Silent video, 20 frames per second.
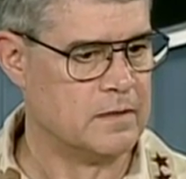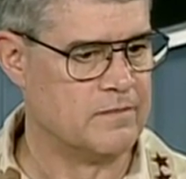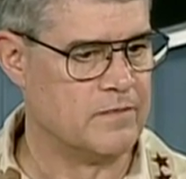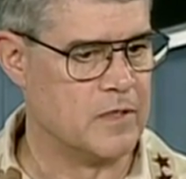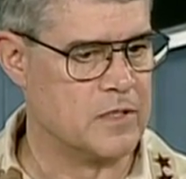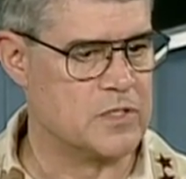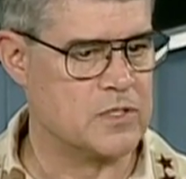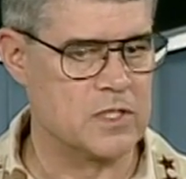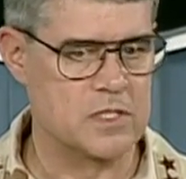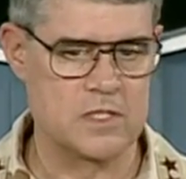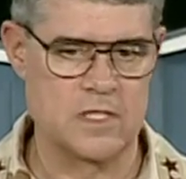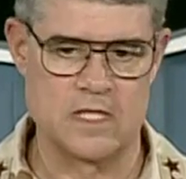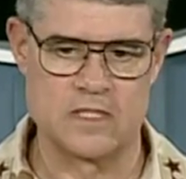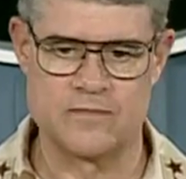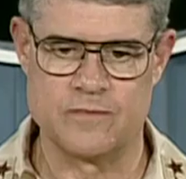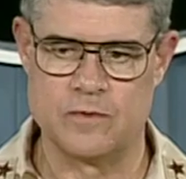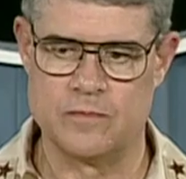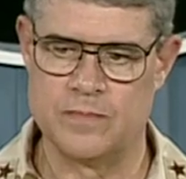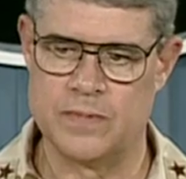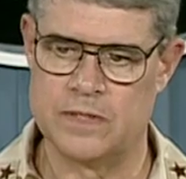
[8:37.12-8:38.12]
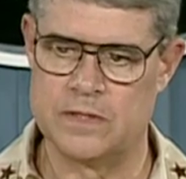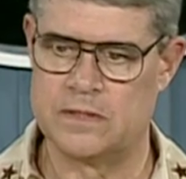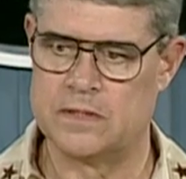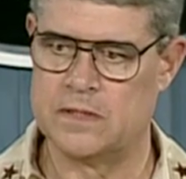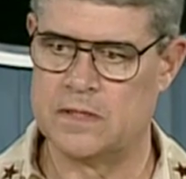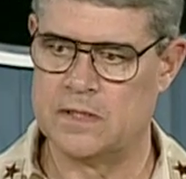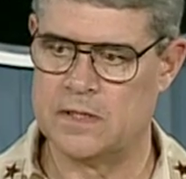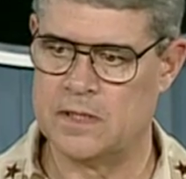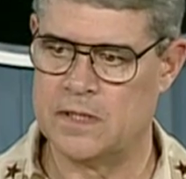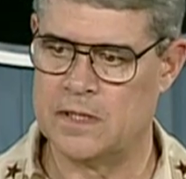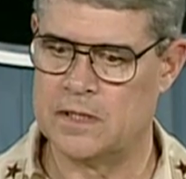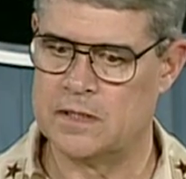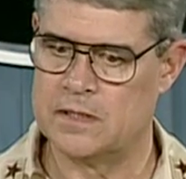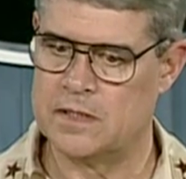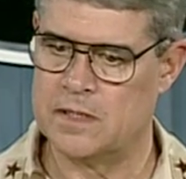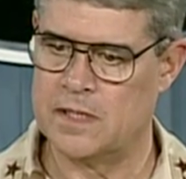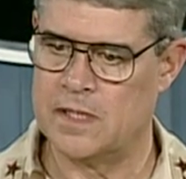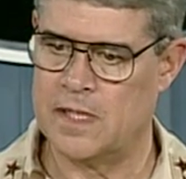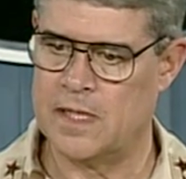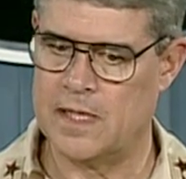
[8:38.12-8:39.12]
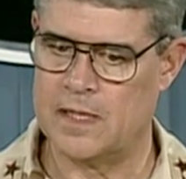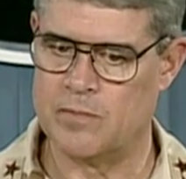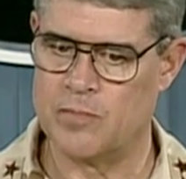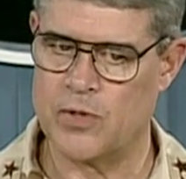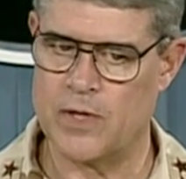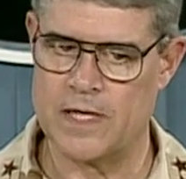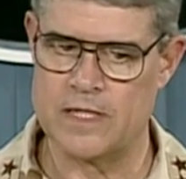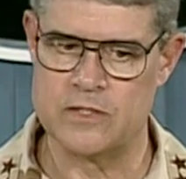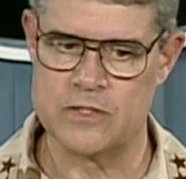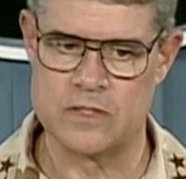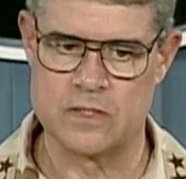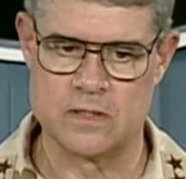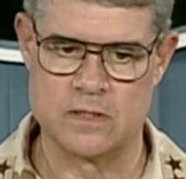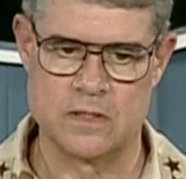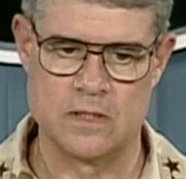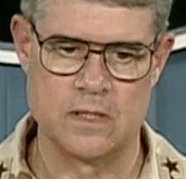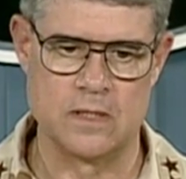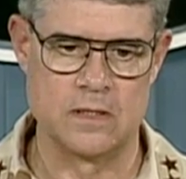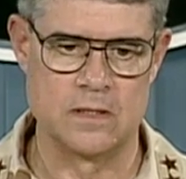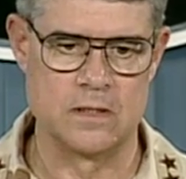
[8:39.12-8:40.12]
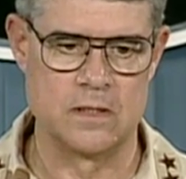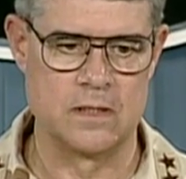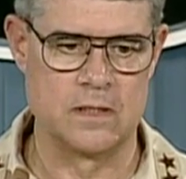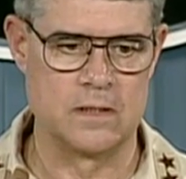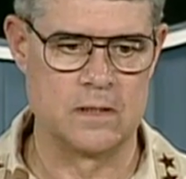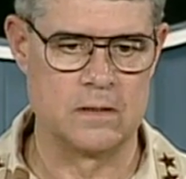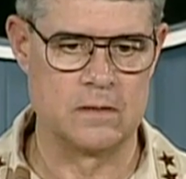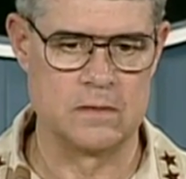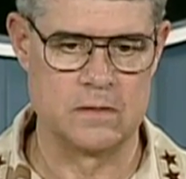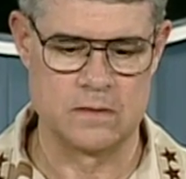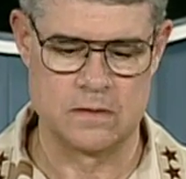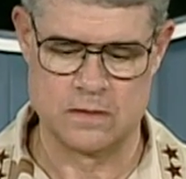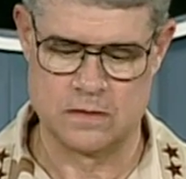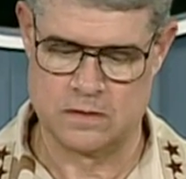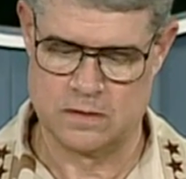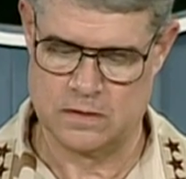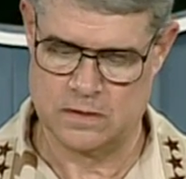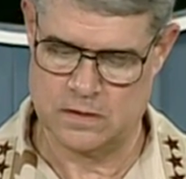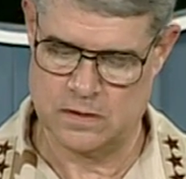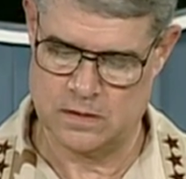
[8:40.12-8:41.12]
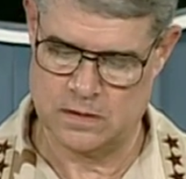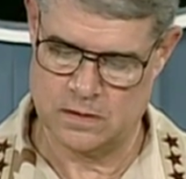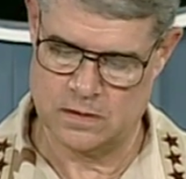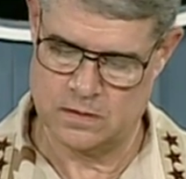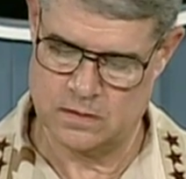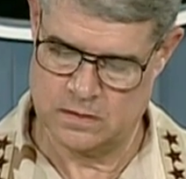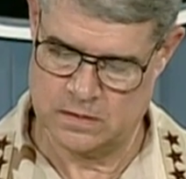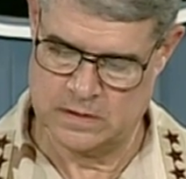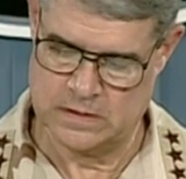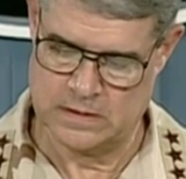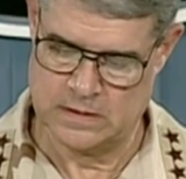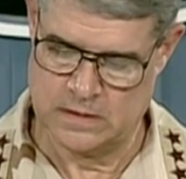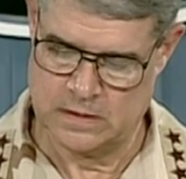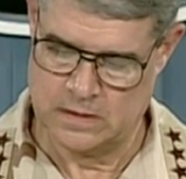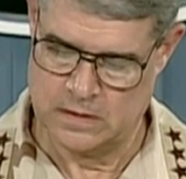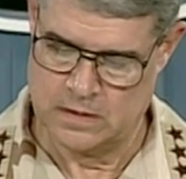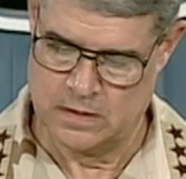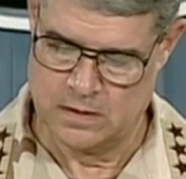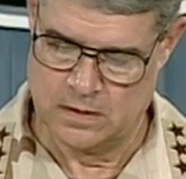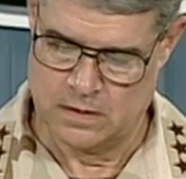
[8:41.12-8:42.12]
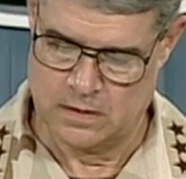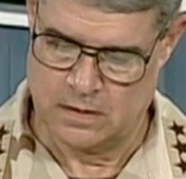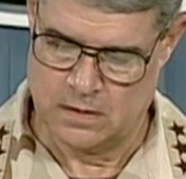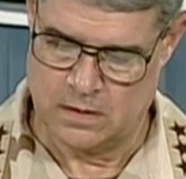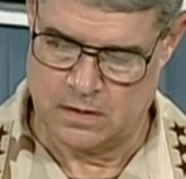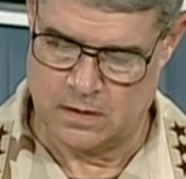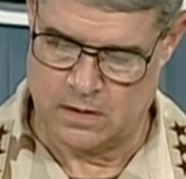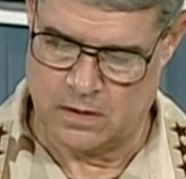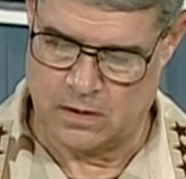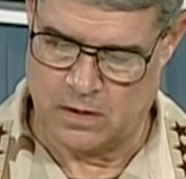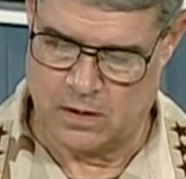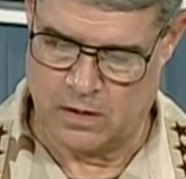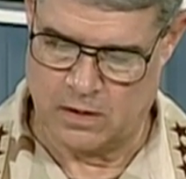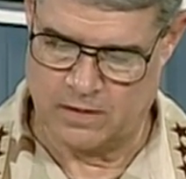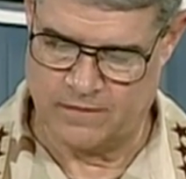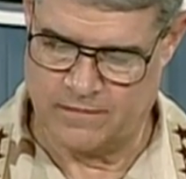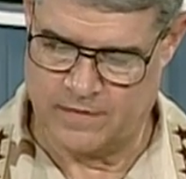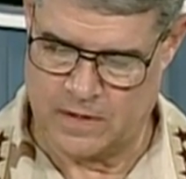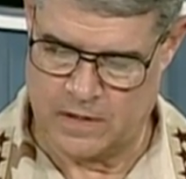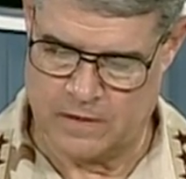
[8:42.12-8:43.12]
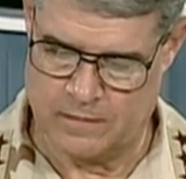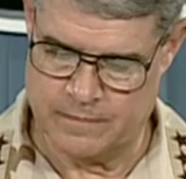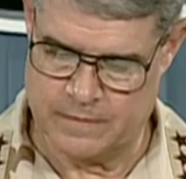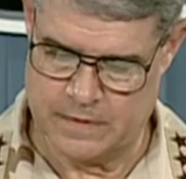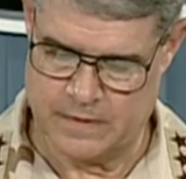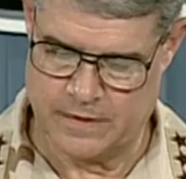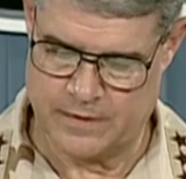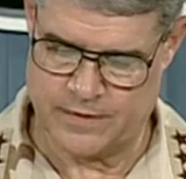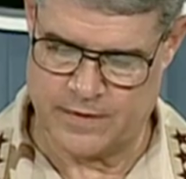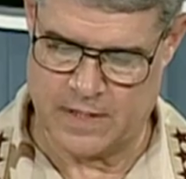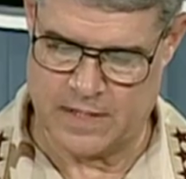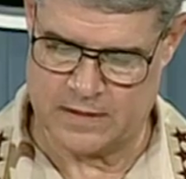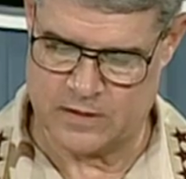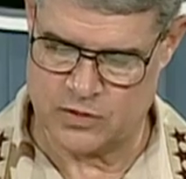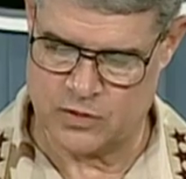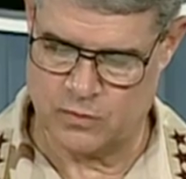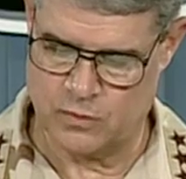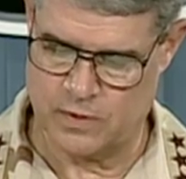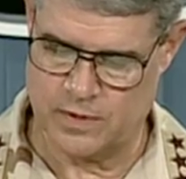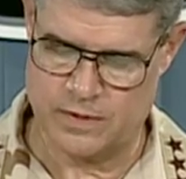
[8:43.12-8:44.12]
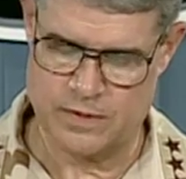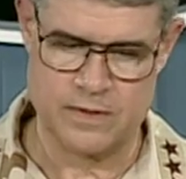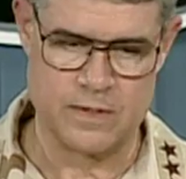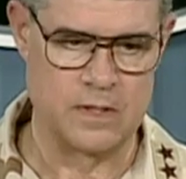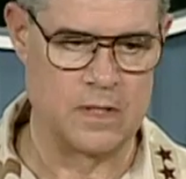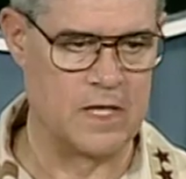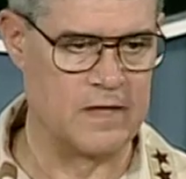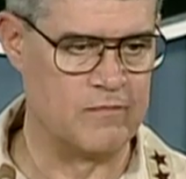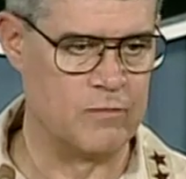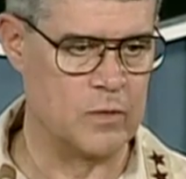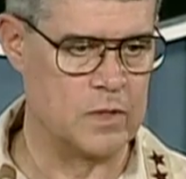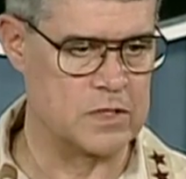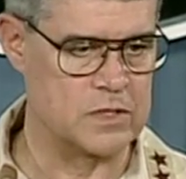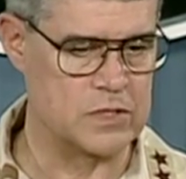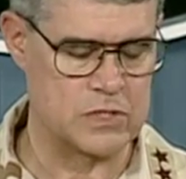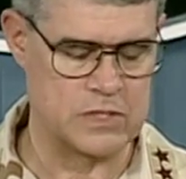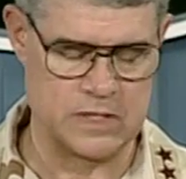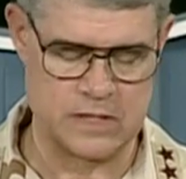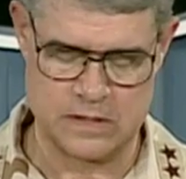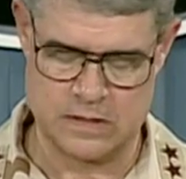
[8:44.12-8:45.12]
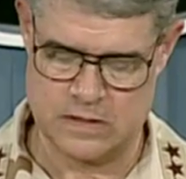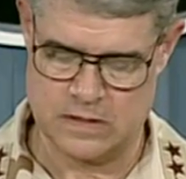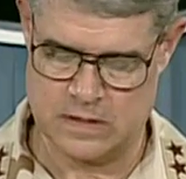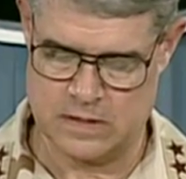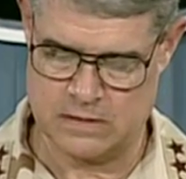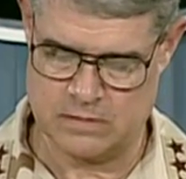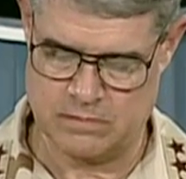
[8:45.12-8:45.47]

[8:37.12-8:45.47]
very successful, but it had a price, and and all of our thoughts are with the loved ones that